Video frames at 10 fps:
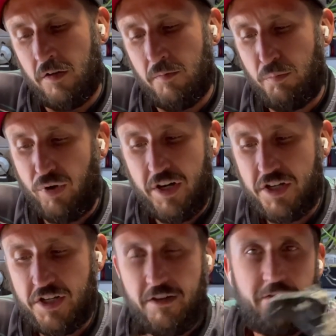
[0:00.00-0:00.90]

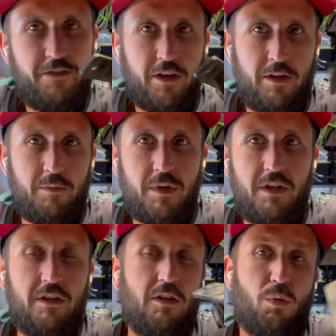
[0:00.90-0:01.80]
brush from,
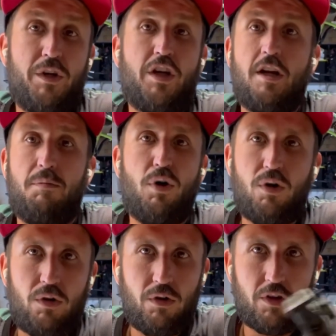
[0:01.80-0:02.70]
or when you get a
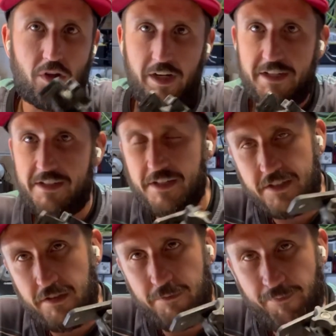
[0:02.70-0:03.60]
pole or a
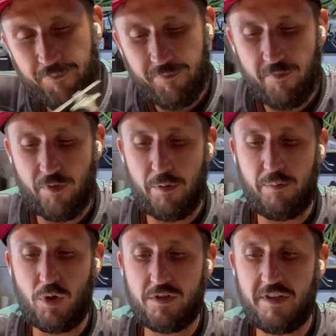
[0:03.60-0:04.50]
system from
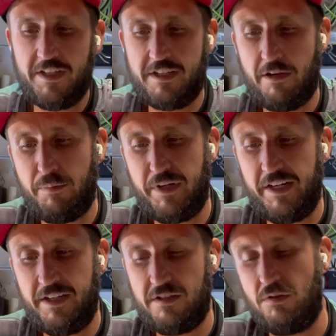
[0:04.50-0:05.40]
most of these companies,